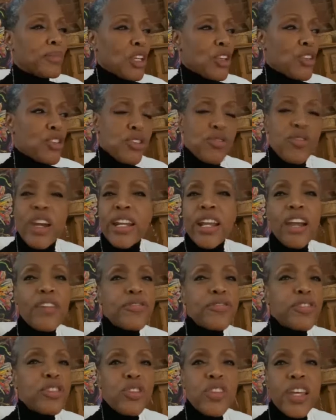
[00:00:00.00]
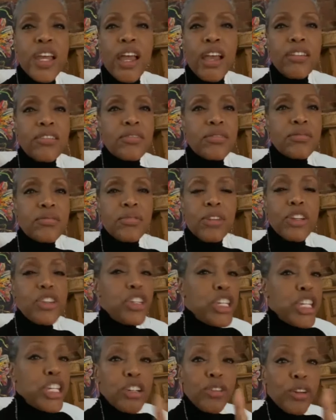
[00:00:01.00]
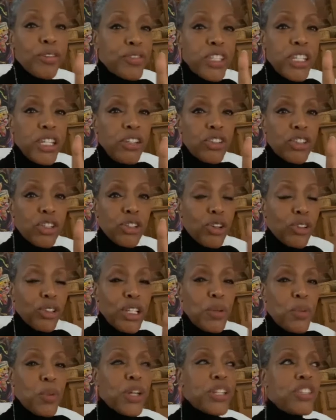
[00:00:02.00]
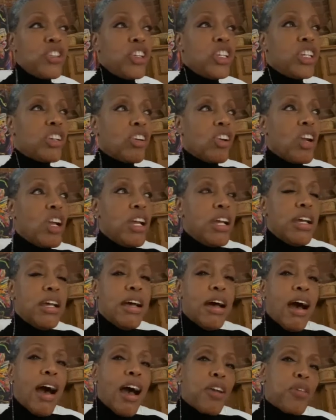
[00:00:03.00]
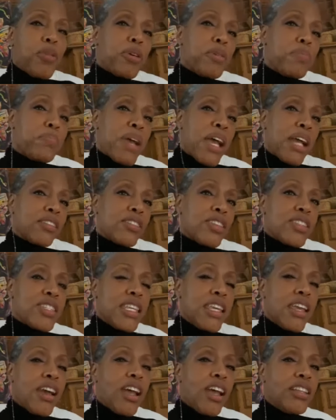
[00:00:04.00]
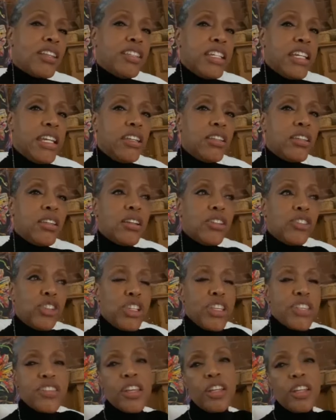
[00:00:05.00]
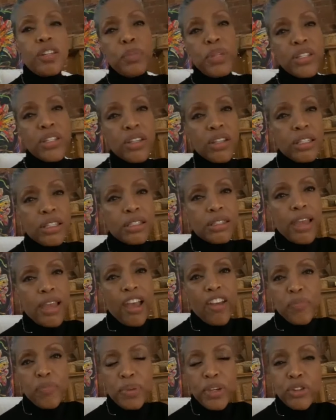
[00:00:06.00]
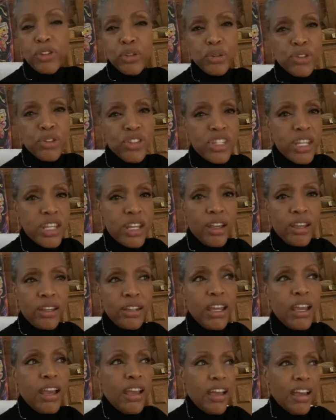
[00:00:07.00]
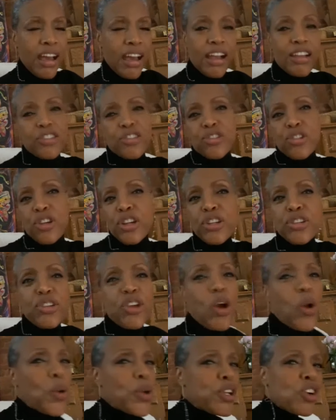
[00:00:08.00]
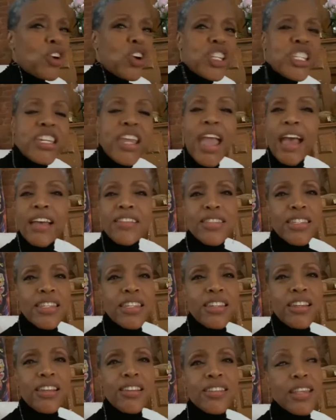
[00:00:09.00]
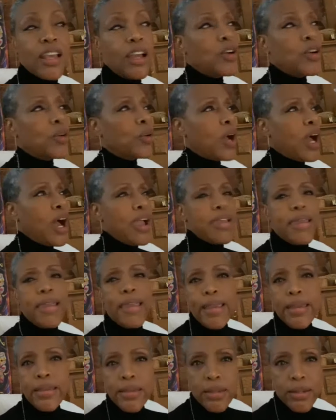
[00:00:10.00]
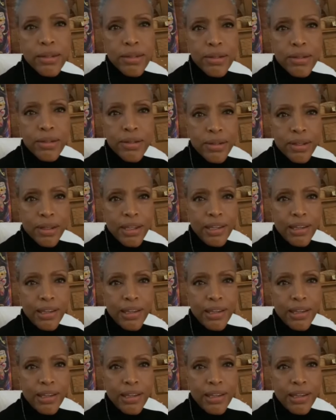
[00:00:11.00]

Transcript: So, right after that, a year of teaching, only one year, I went back to see Eileen. She sent me to have pictures done. I started going on castings. I hated it.